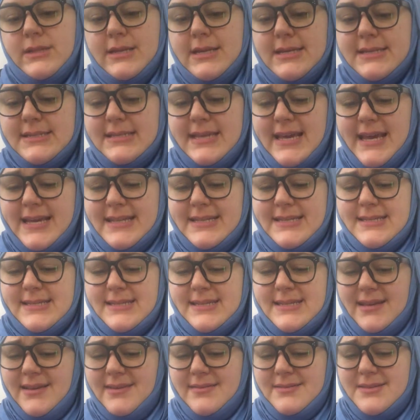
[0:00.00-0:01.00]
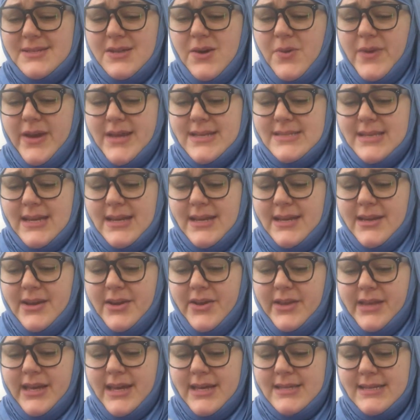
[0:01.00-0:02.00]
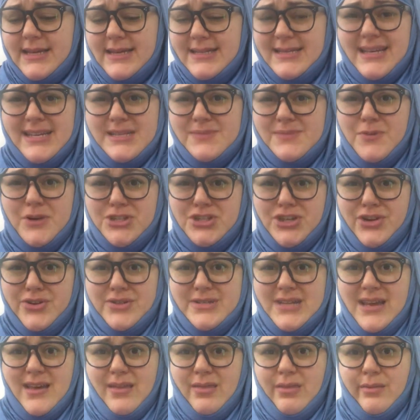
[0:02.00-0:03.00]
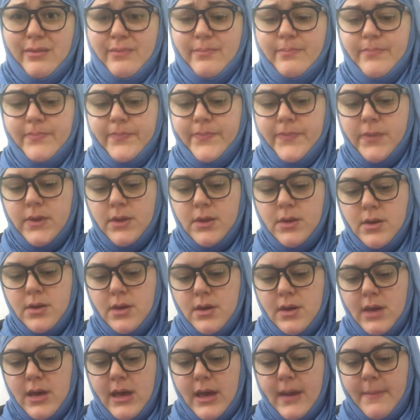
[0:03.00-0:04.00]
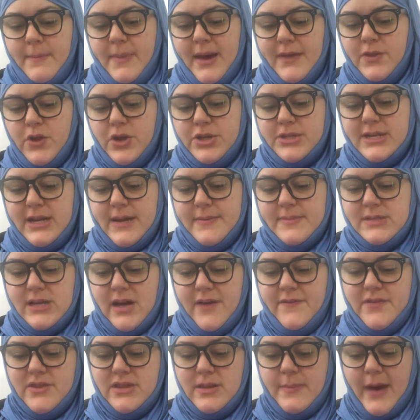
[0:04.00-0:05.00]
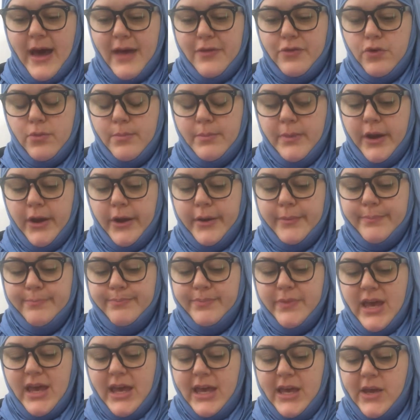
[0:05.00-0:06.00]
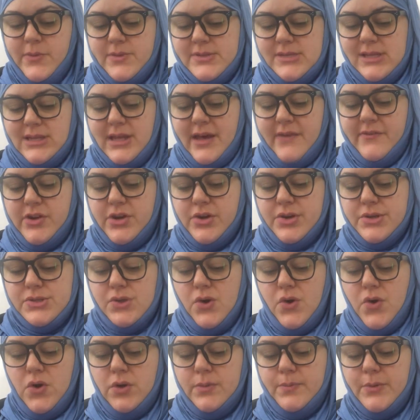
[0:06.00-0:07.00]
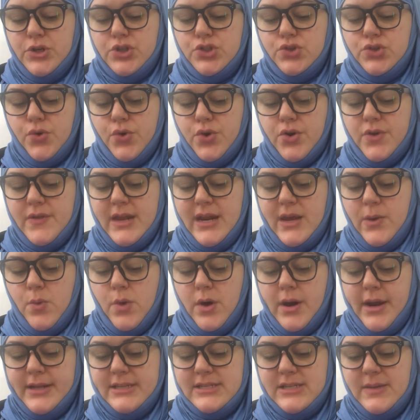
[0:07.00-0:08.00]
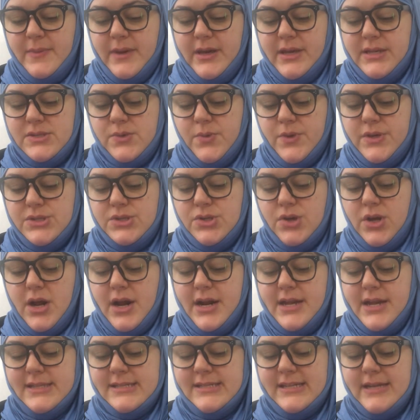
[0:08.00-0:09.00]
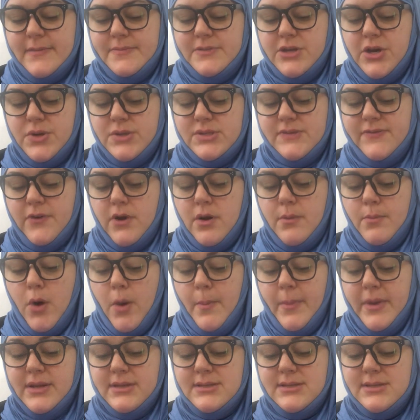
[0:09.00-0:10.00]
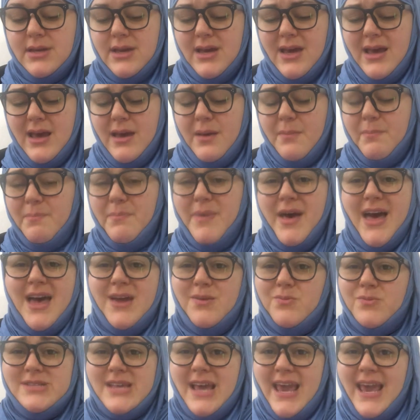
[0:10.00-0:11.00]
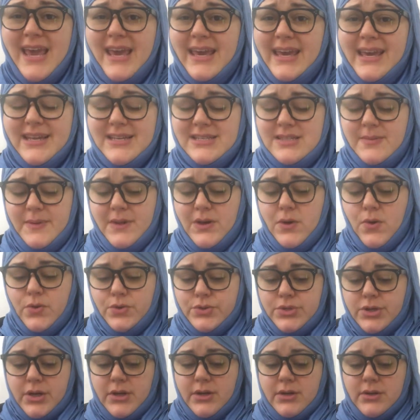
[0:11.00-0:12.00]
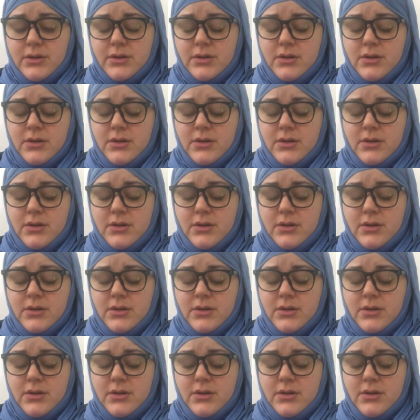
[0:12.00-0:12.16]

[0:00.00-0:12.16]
See, it's so easy, nearly as easy as brushing your teeth. Ben looked at himself in the bathroom mirror. He was 11 years old, but shorter than he wanted to be, so he stood on his tiptoes for a moment. Ben was aching to be older.